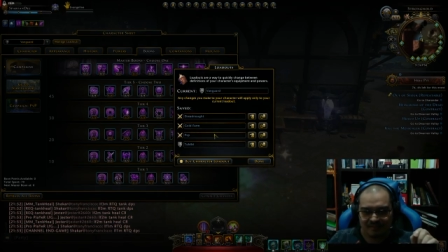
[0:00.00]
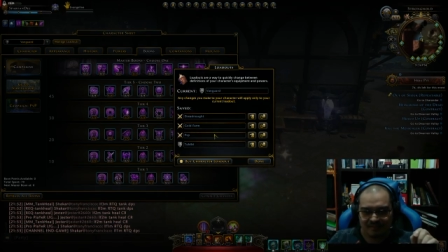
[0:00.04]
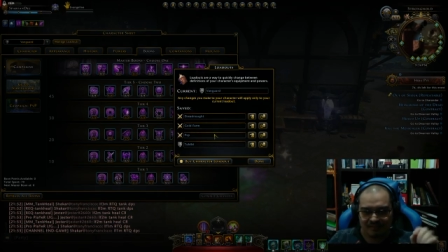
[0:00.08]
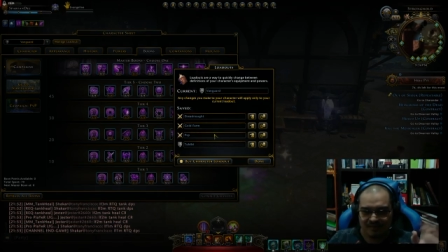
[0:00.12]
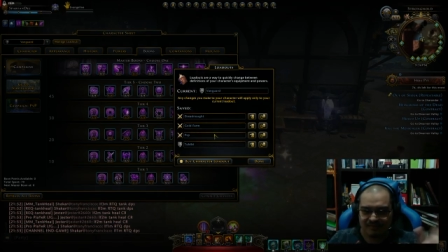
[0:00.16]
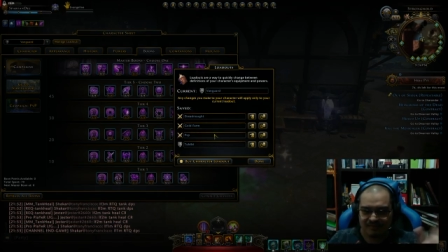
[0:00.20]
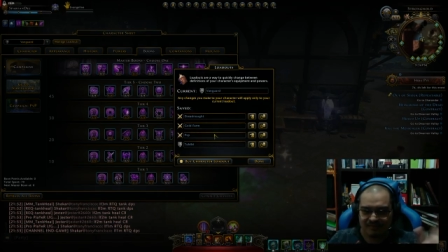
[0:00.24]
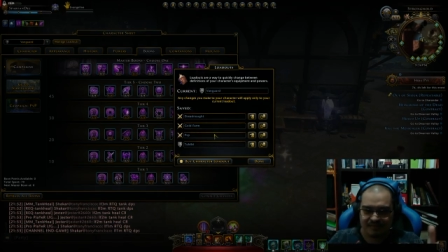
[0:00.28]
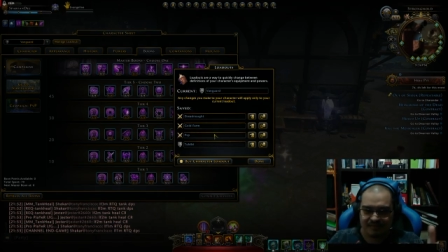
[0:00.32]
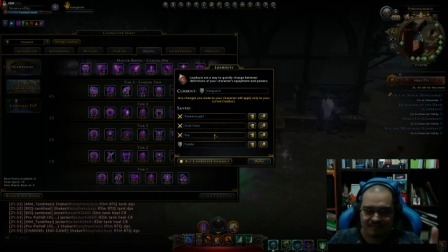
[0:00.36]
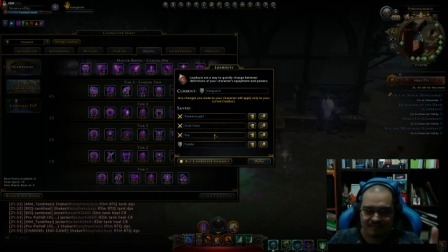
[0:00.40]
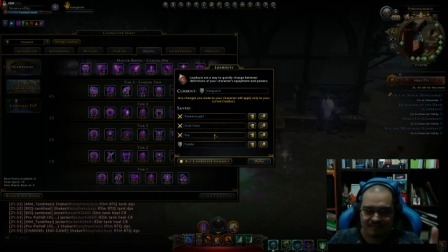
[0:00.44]

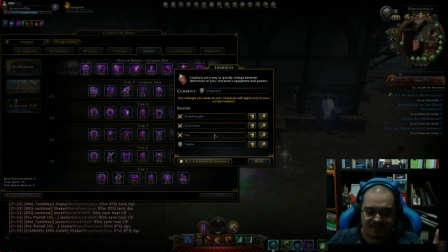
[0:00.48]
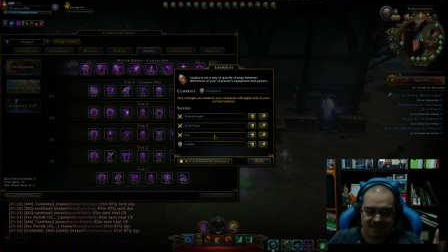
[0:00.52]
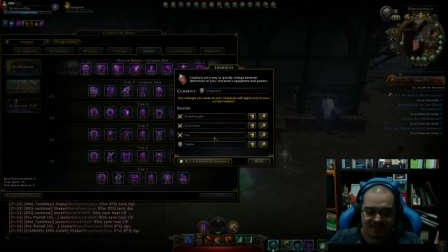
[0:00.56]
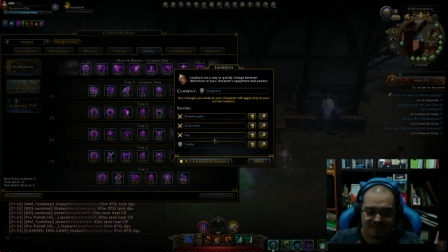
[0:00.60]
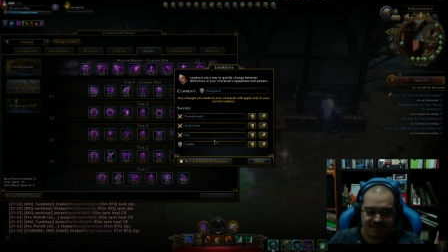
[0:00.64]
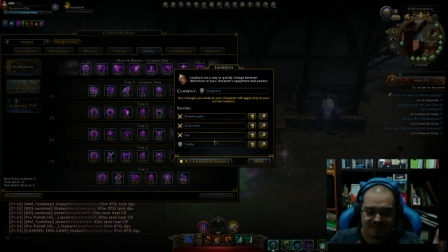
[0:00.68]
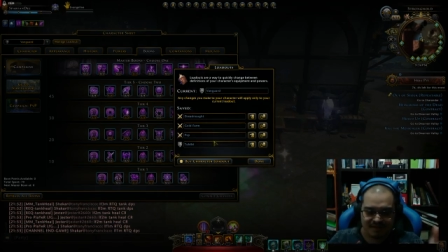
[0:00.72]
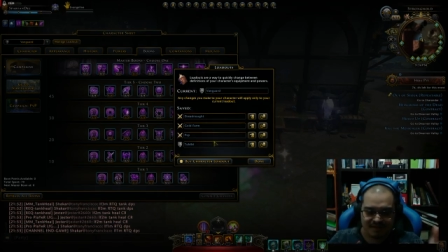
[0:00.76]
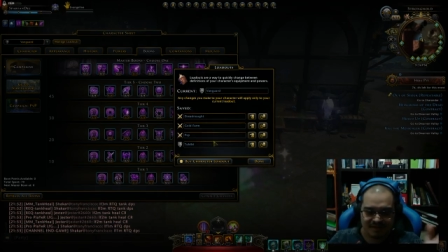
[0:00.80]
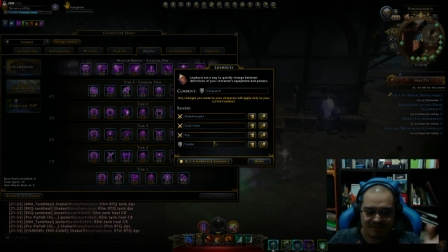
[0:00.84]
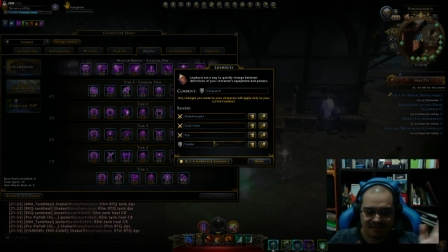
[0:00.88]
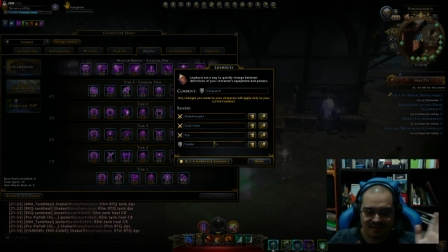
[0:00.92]

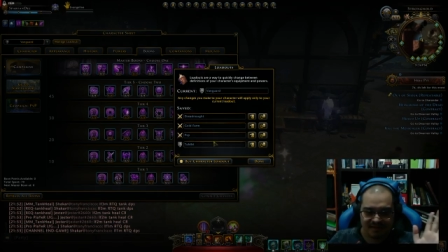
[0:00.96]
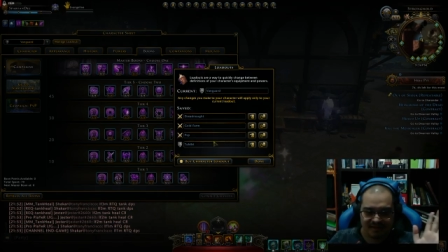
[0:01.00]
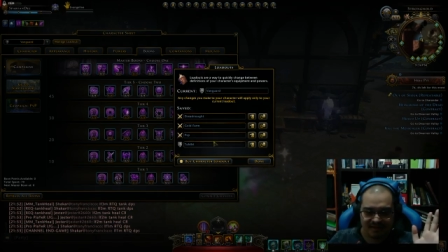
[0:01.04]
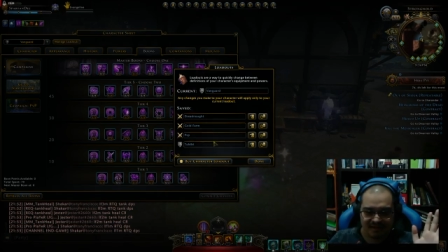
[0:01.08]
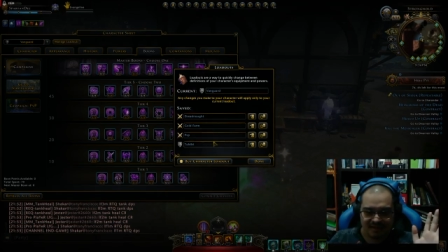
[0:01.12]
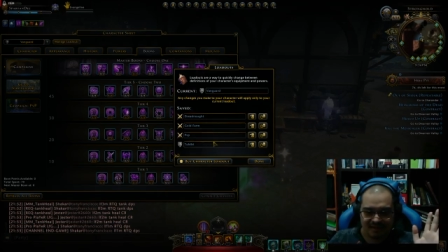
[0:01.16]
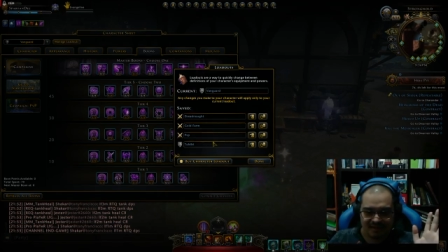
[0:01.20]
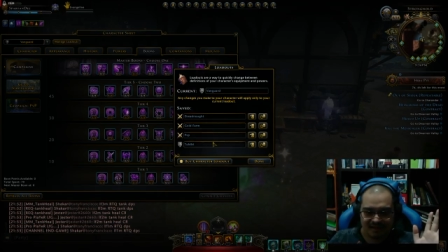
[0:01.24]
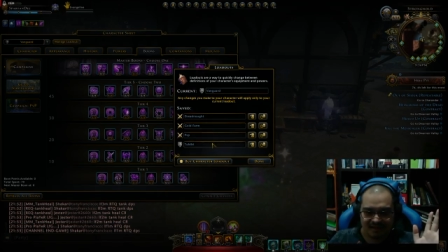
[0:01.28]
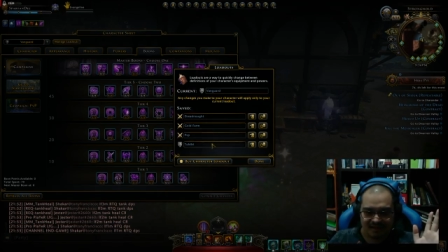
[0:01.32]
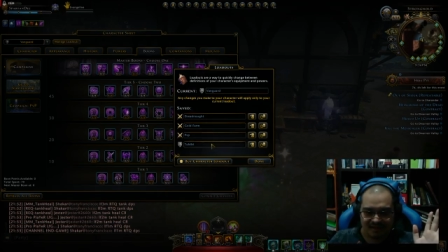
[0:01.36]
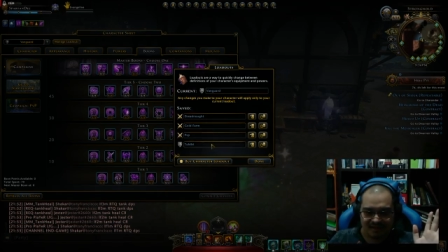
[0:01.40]
PvP
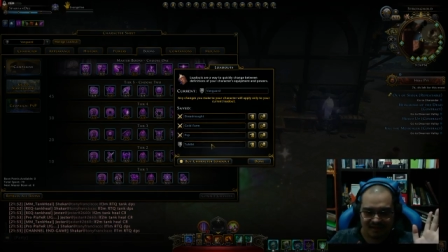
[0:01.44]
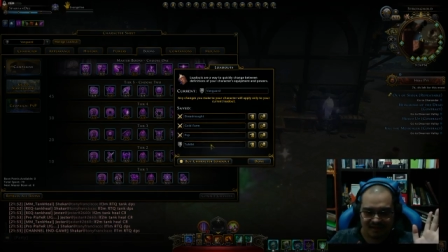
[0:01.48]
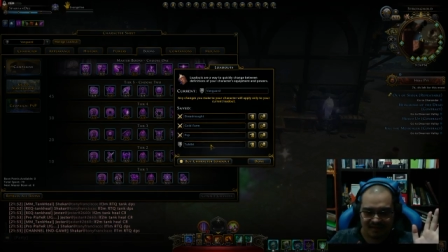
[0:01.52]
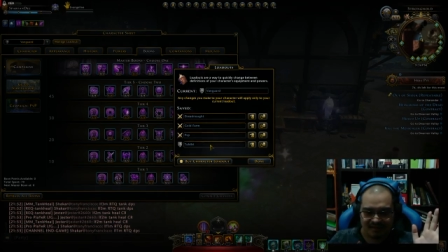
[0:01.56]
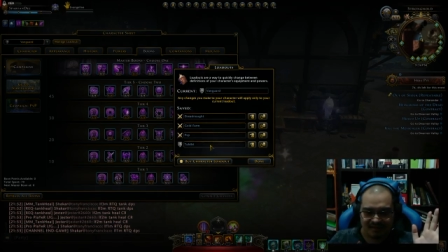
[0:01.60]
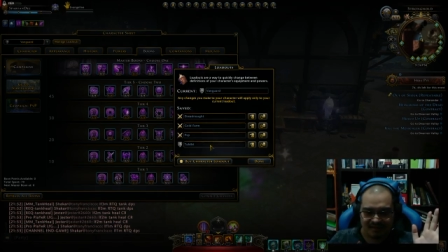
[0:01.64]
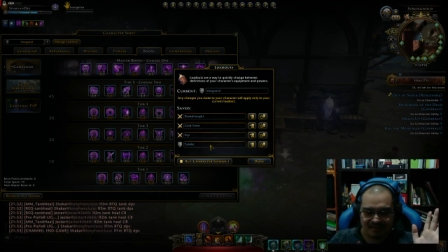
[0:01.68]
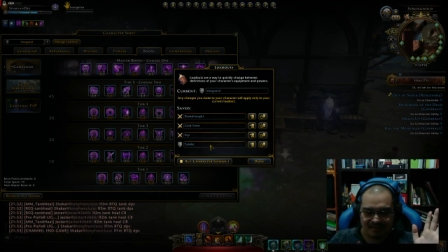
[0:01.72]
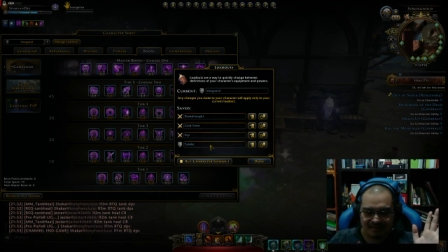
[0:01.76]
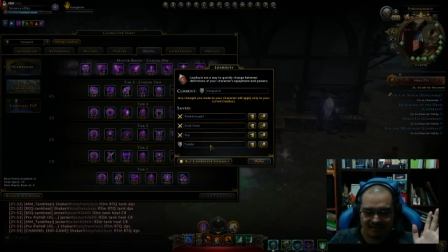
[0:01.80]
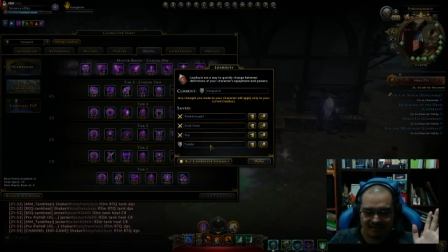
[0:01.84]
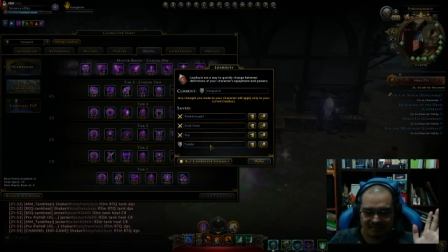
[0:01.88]
and